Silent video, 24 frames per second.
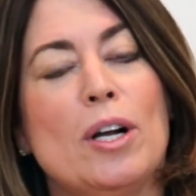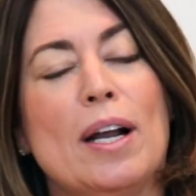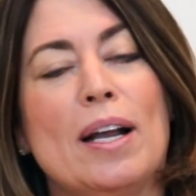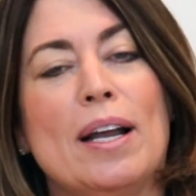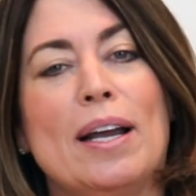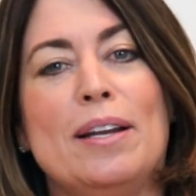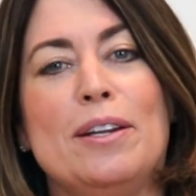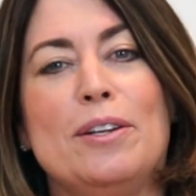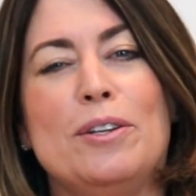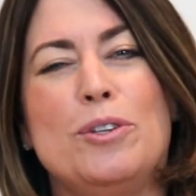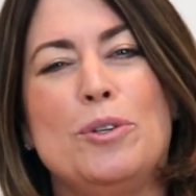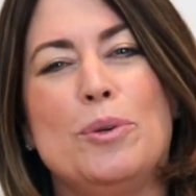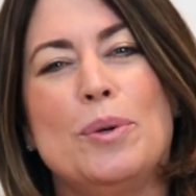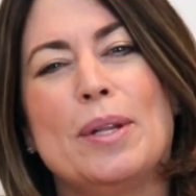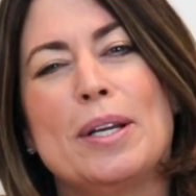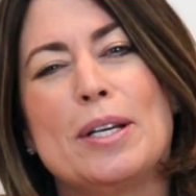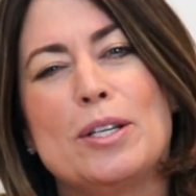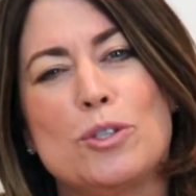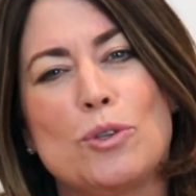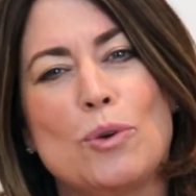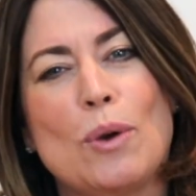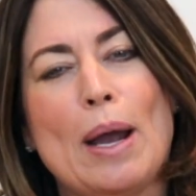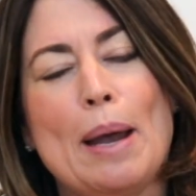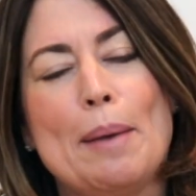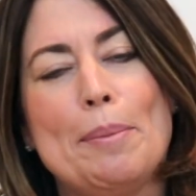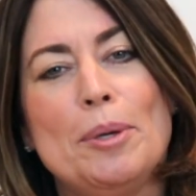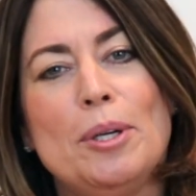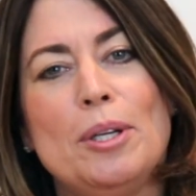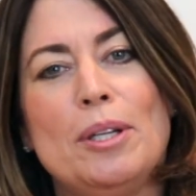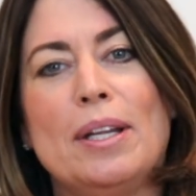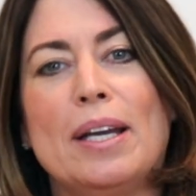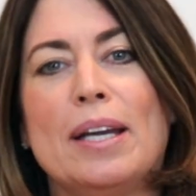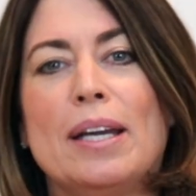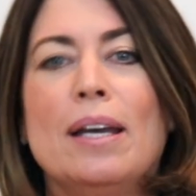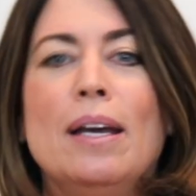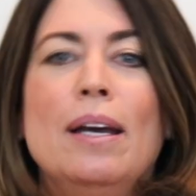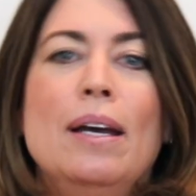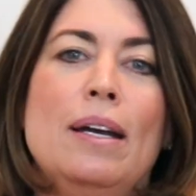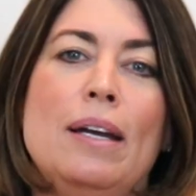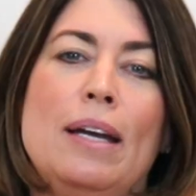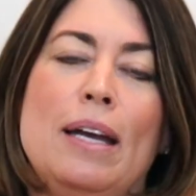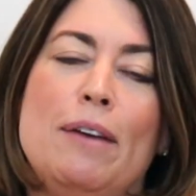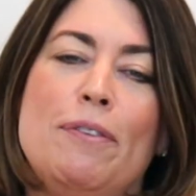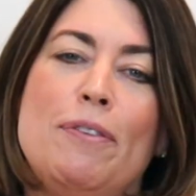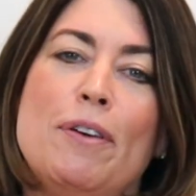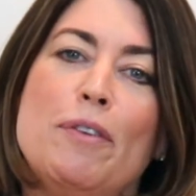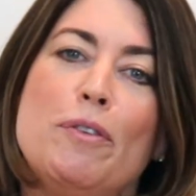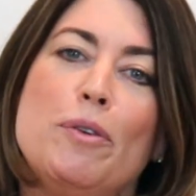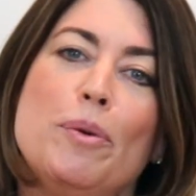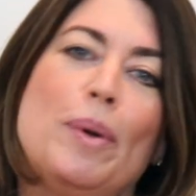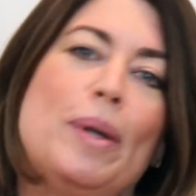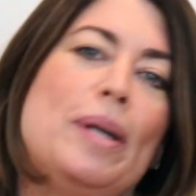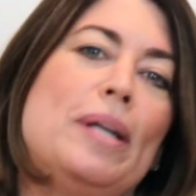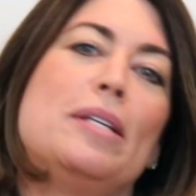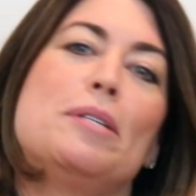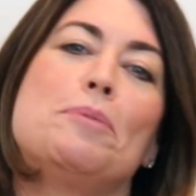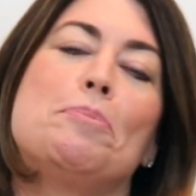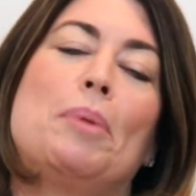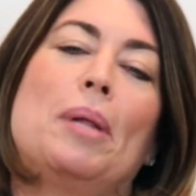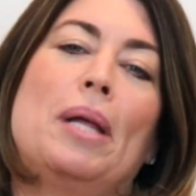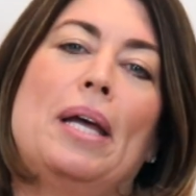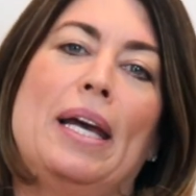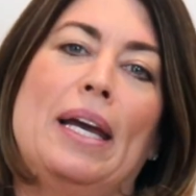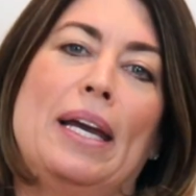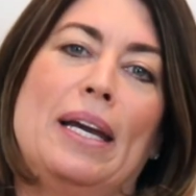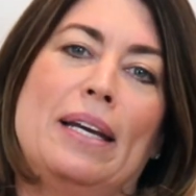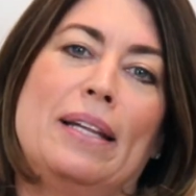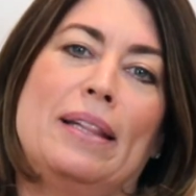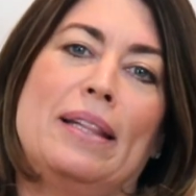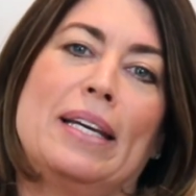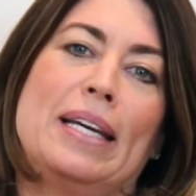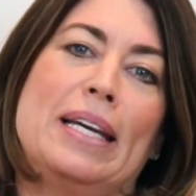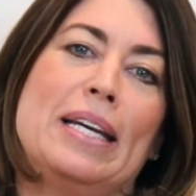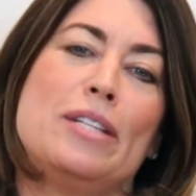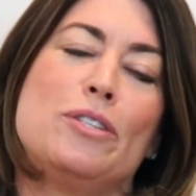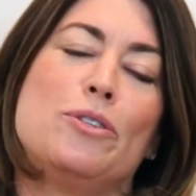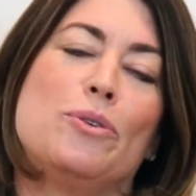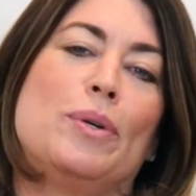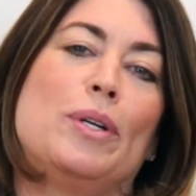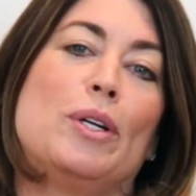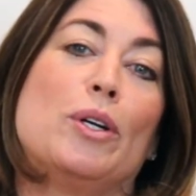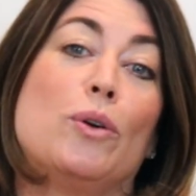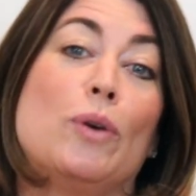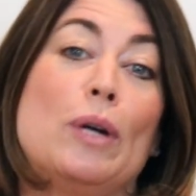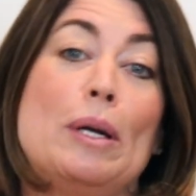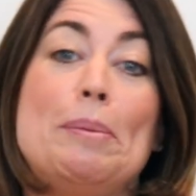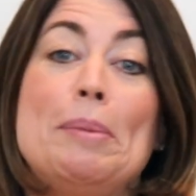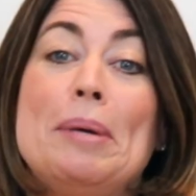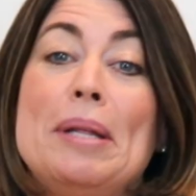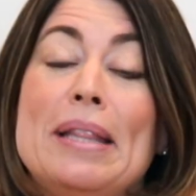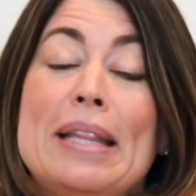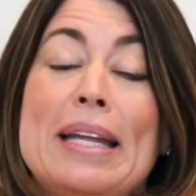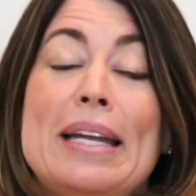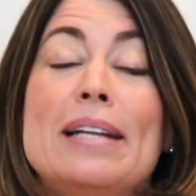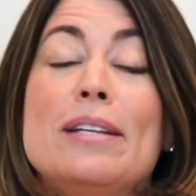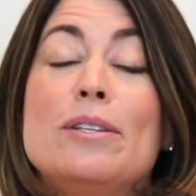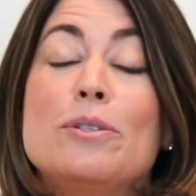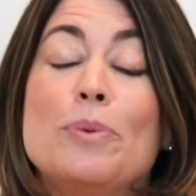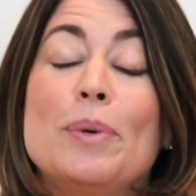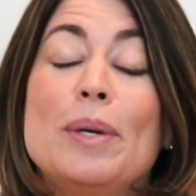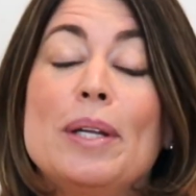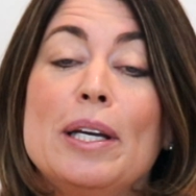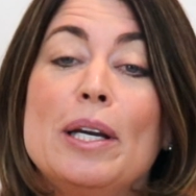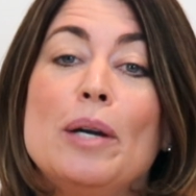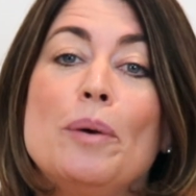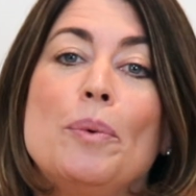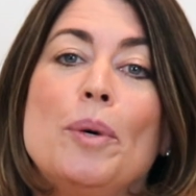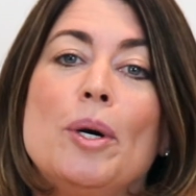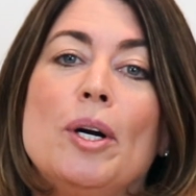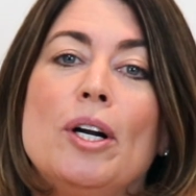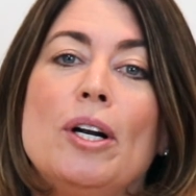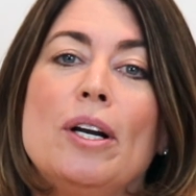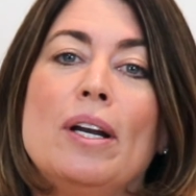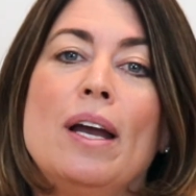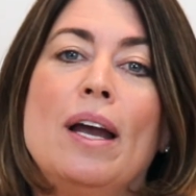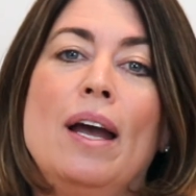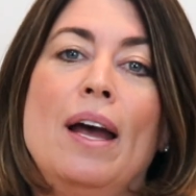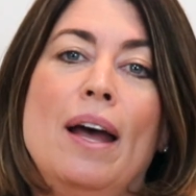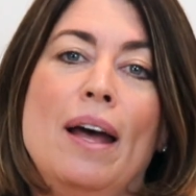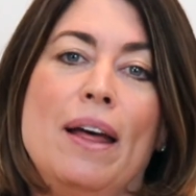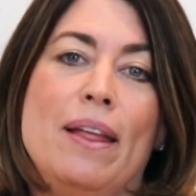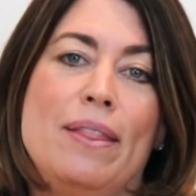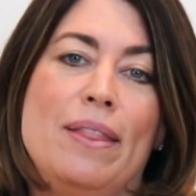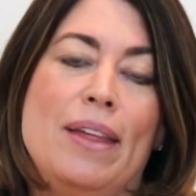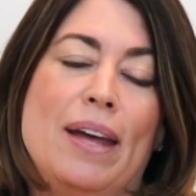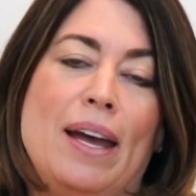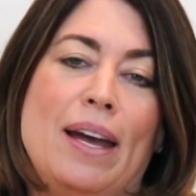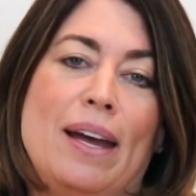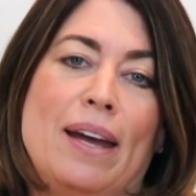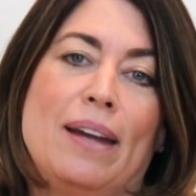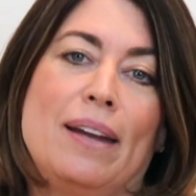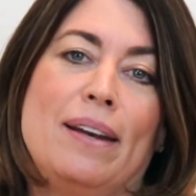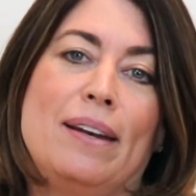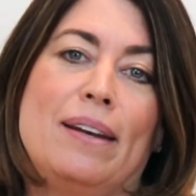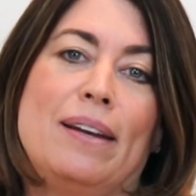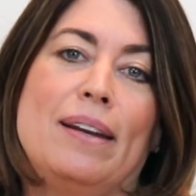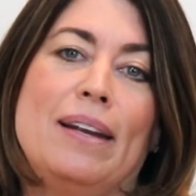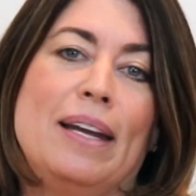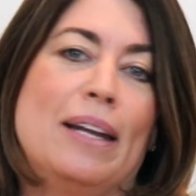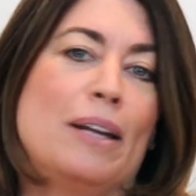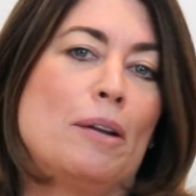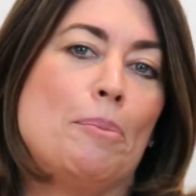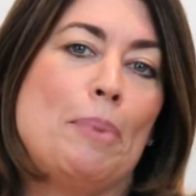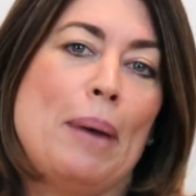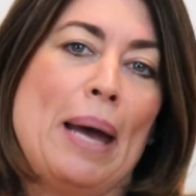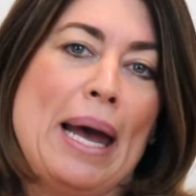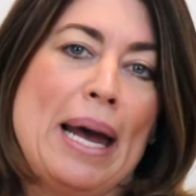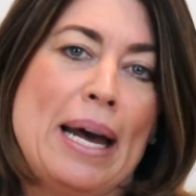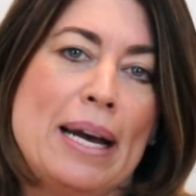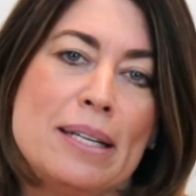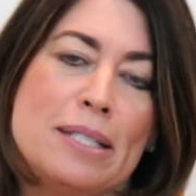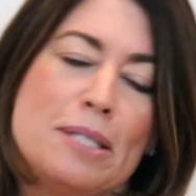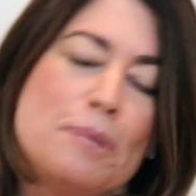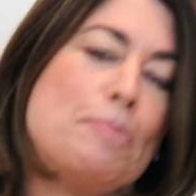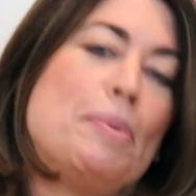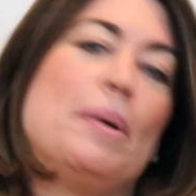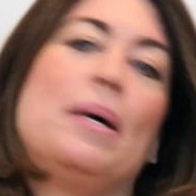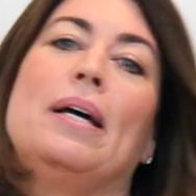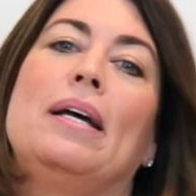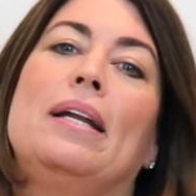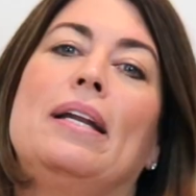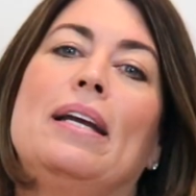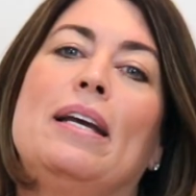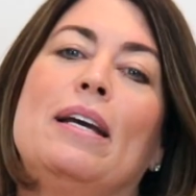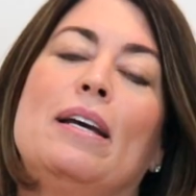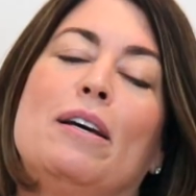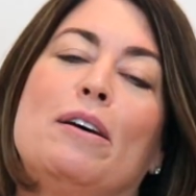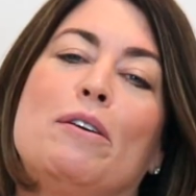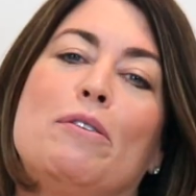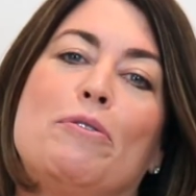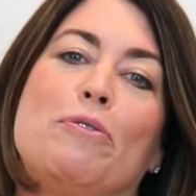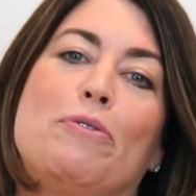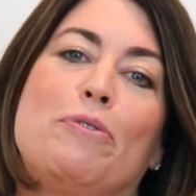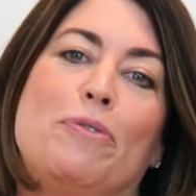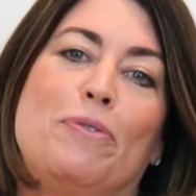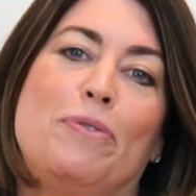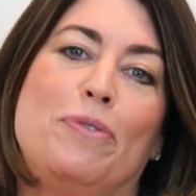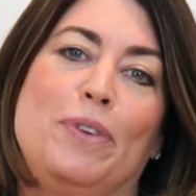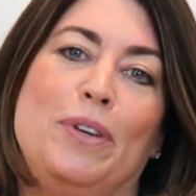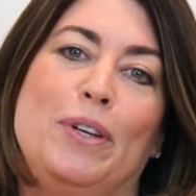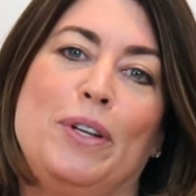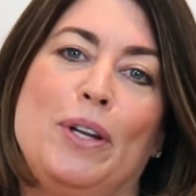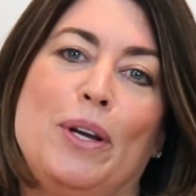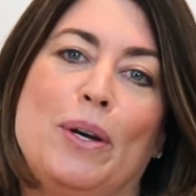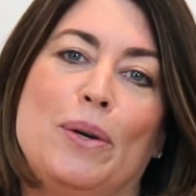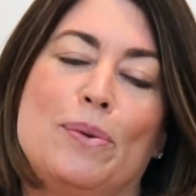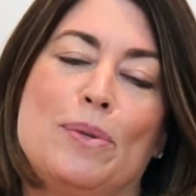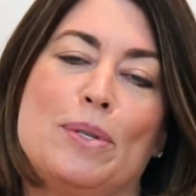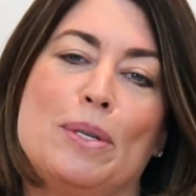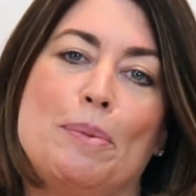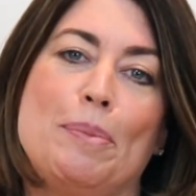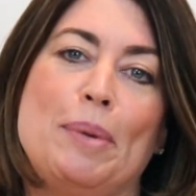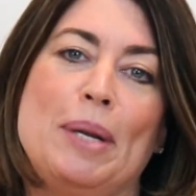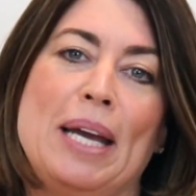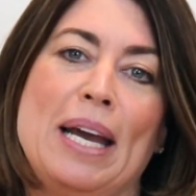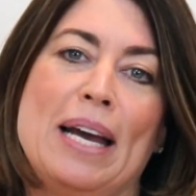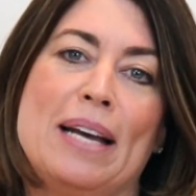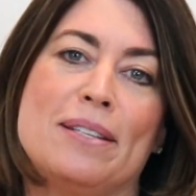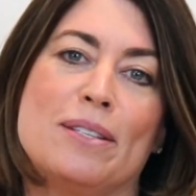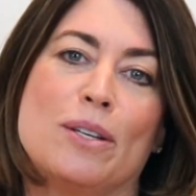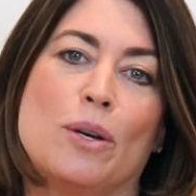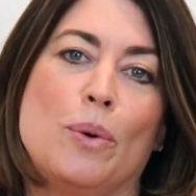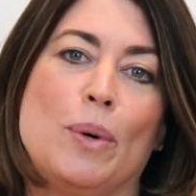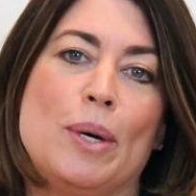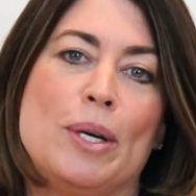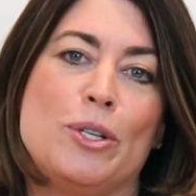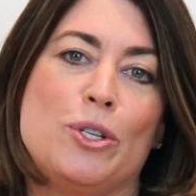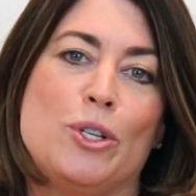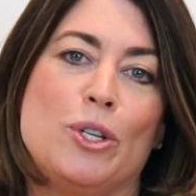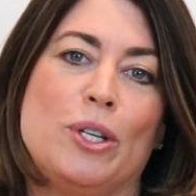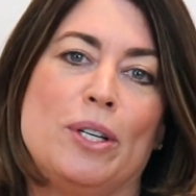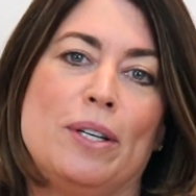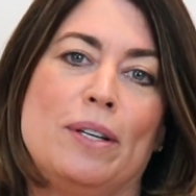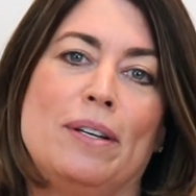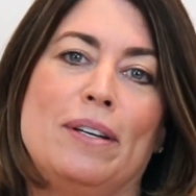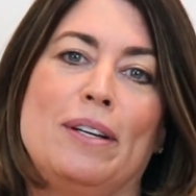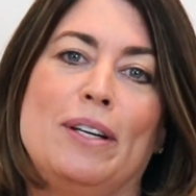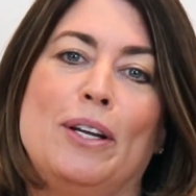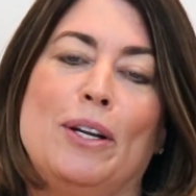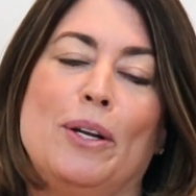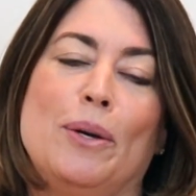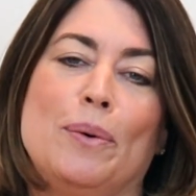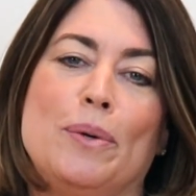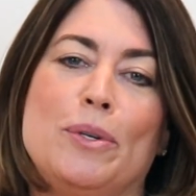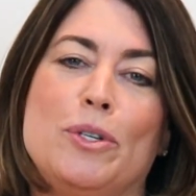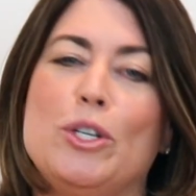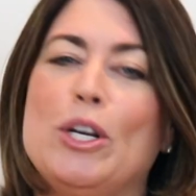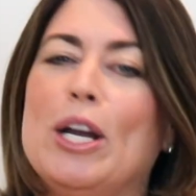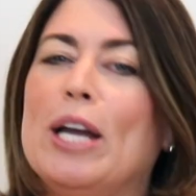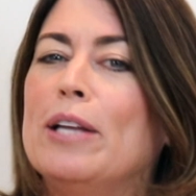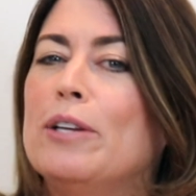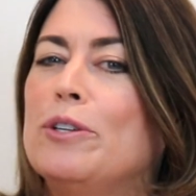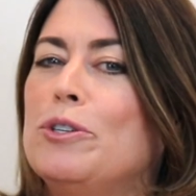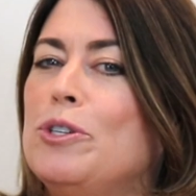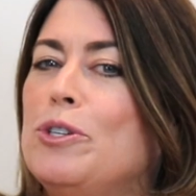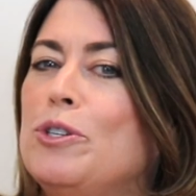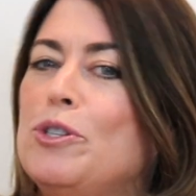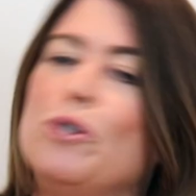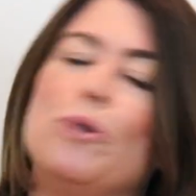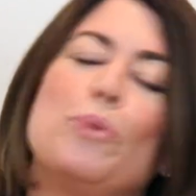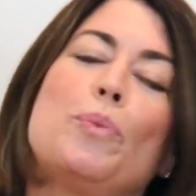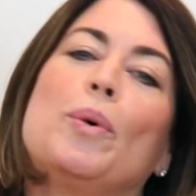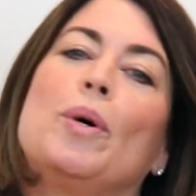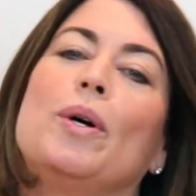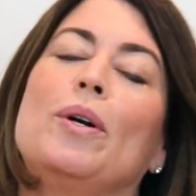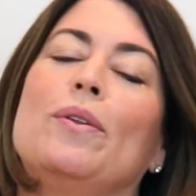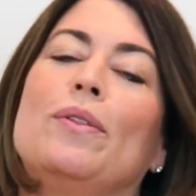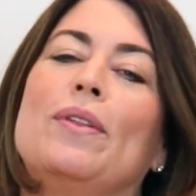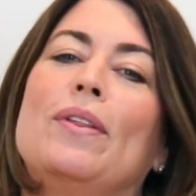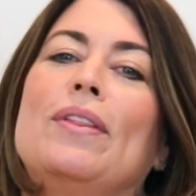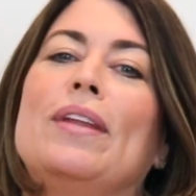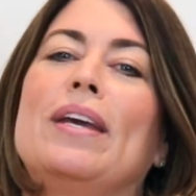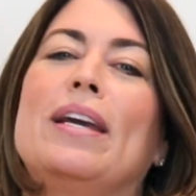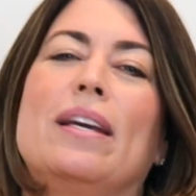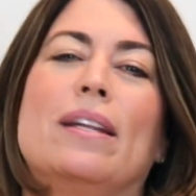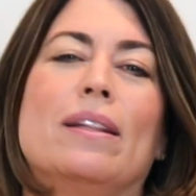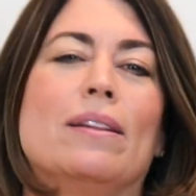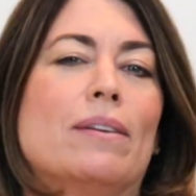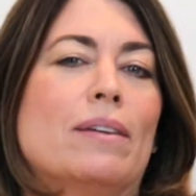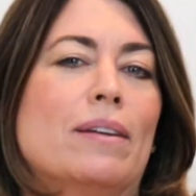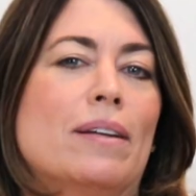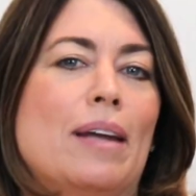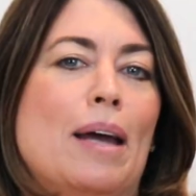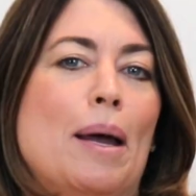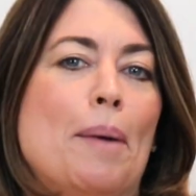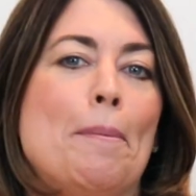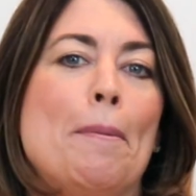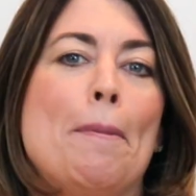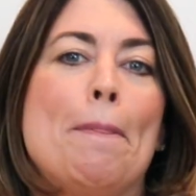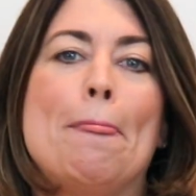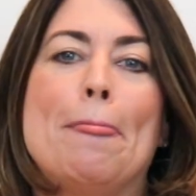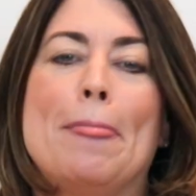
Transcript: I kind of do it like Scrabble. Like if everyone is playing and the kids are in agreement that it's really a word, then it'll pass. But if, somebody has a question, and challenges your word, then they can look it up.